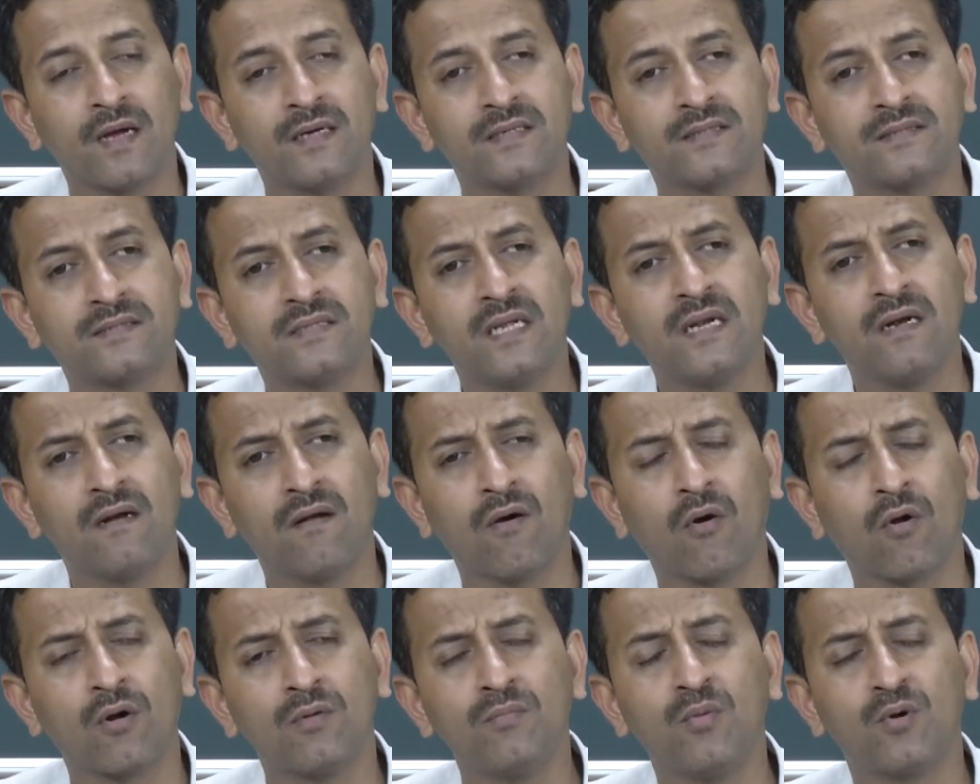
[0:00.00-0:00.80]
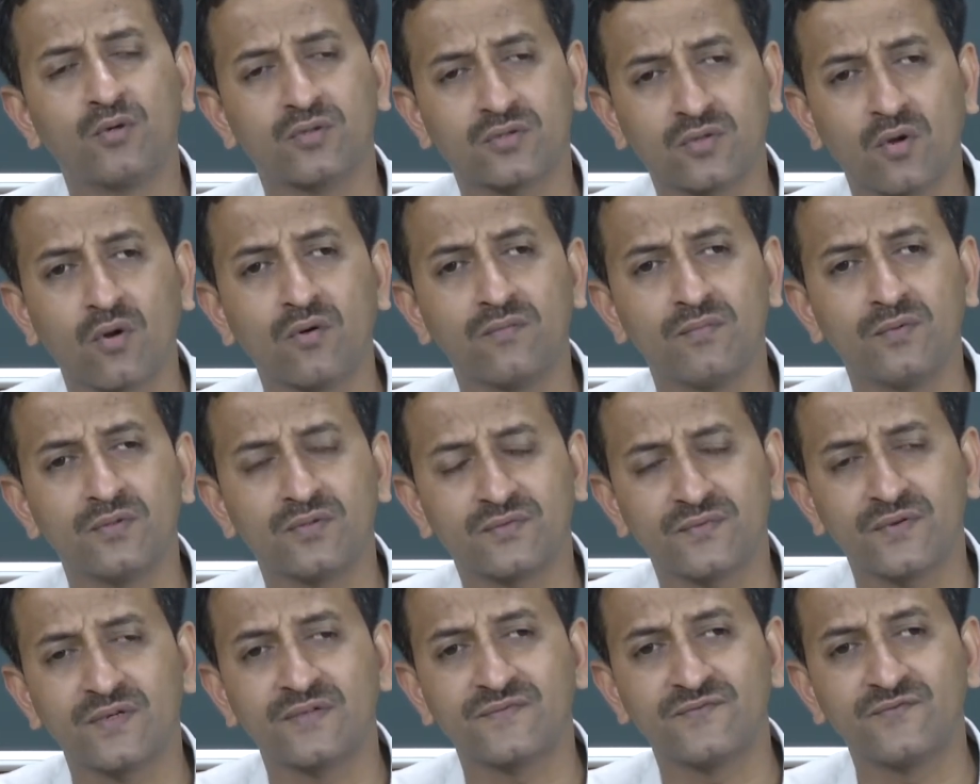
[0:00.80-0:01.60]
till almost
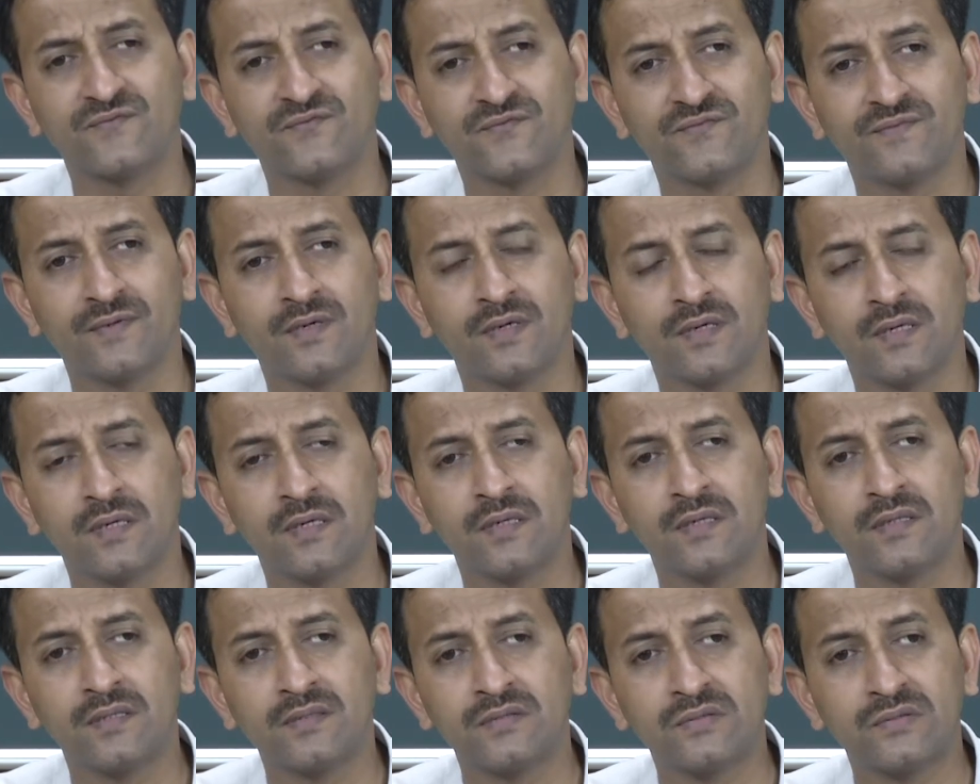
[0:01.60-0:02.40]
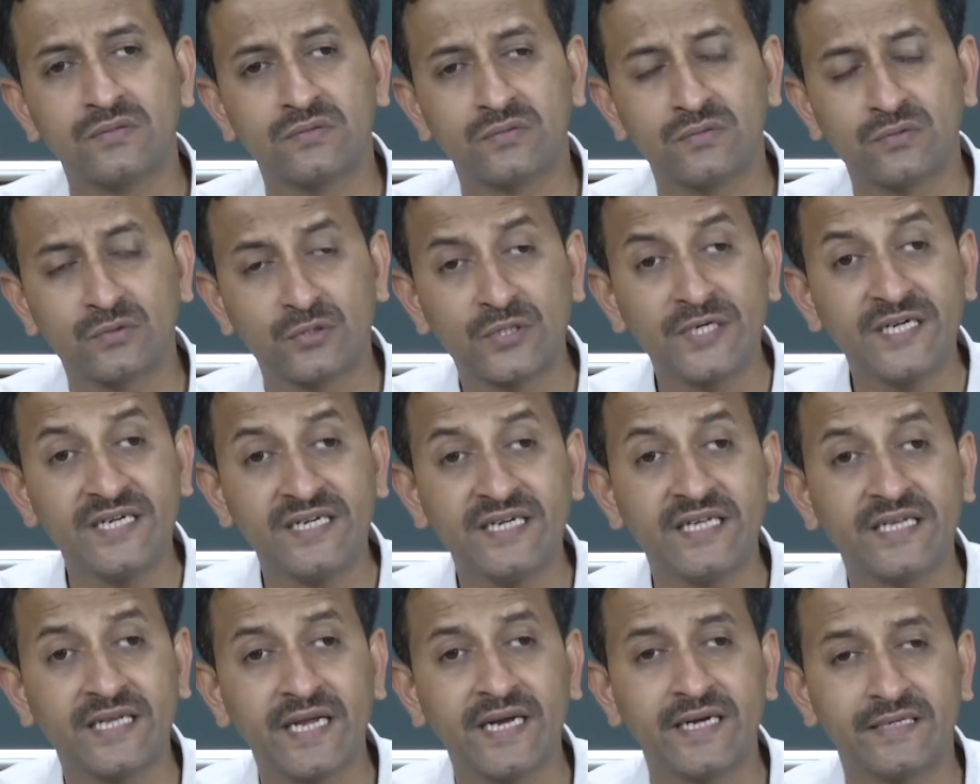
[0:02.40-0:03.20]
for 3
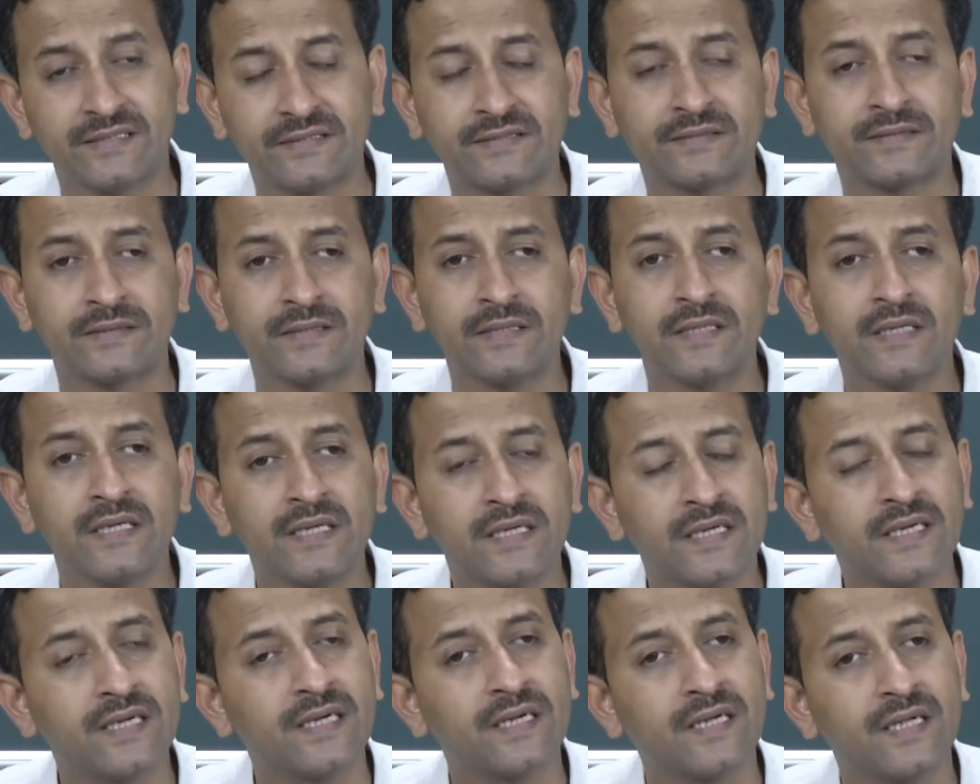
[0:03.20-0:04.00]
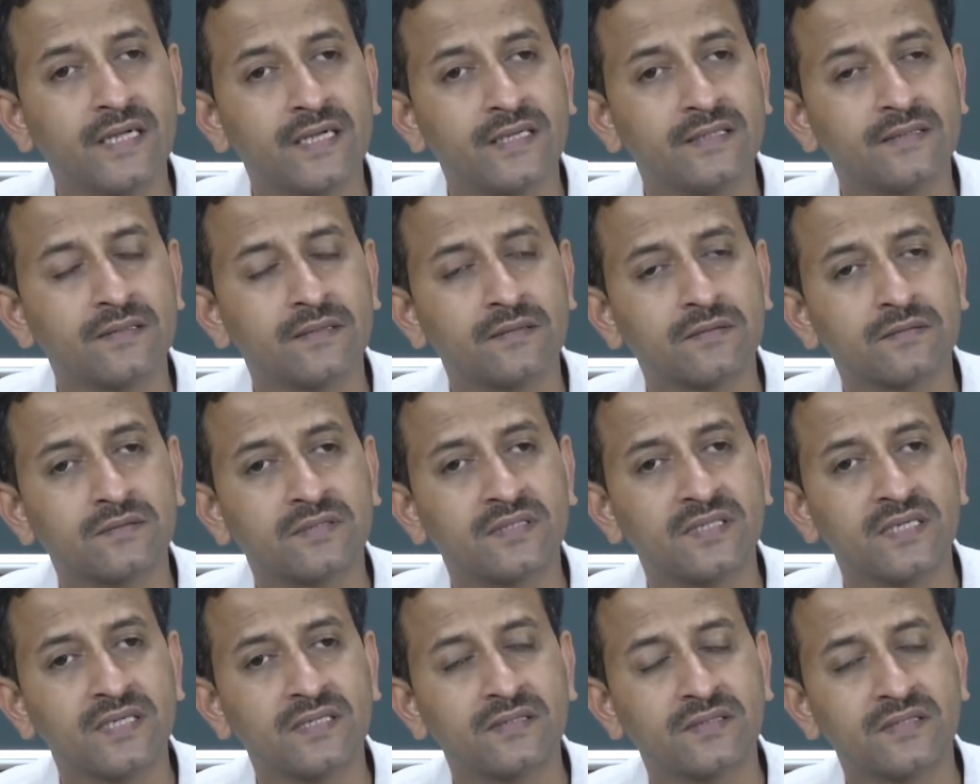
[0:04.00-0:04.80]
decades,
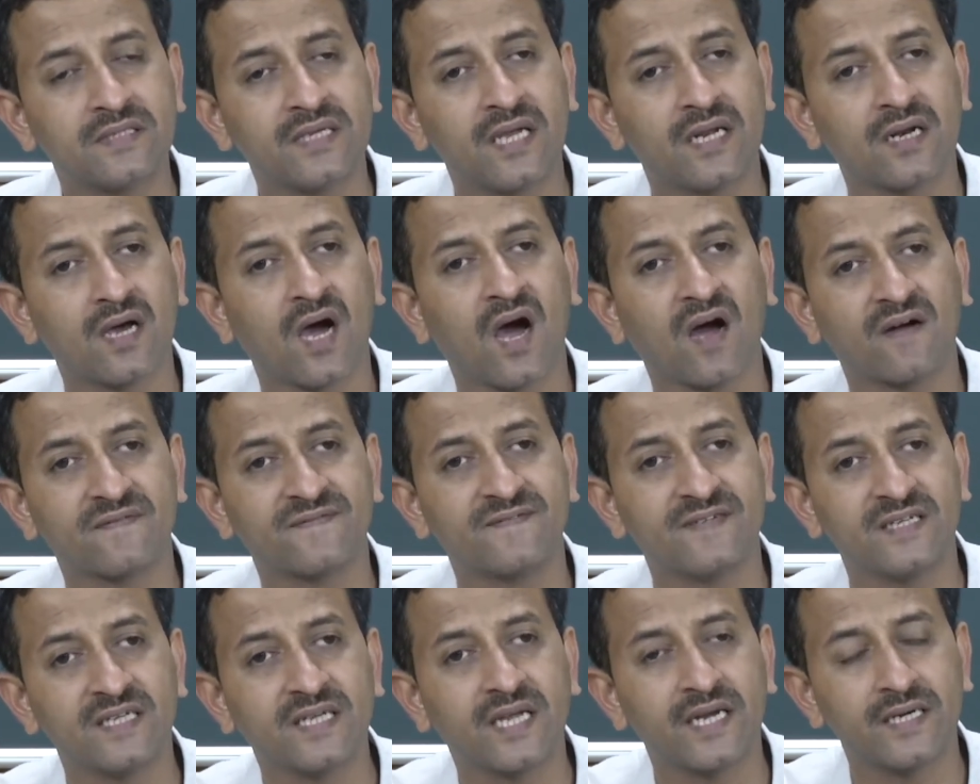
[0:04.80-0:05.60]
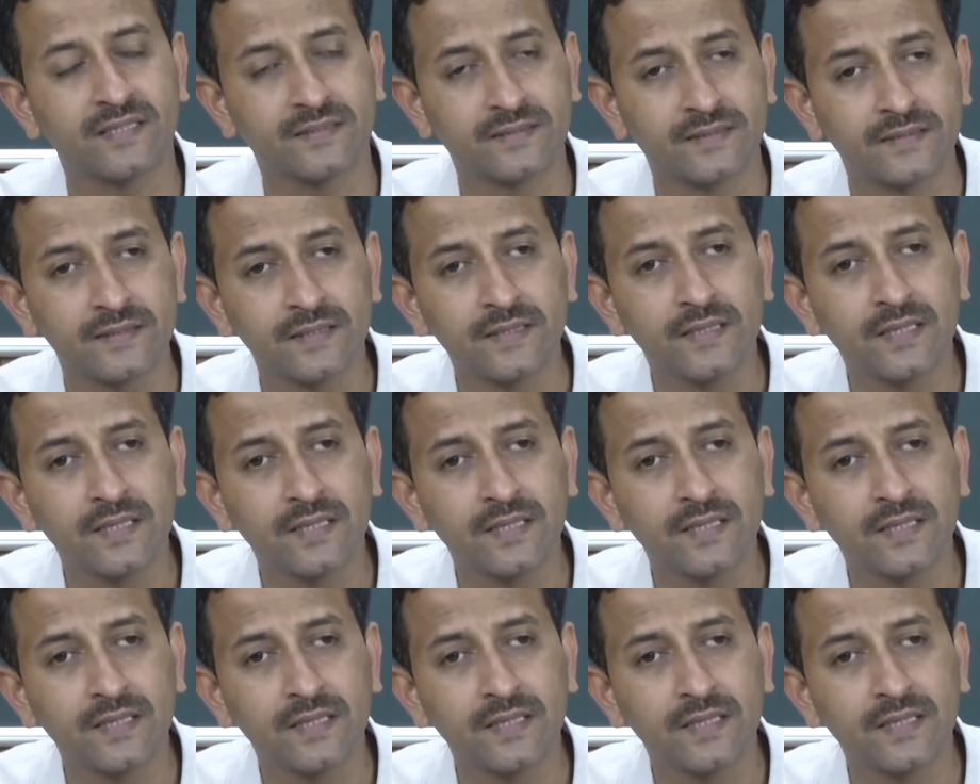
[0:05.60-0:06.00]
three and a half decades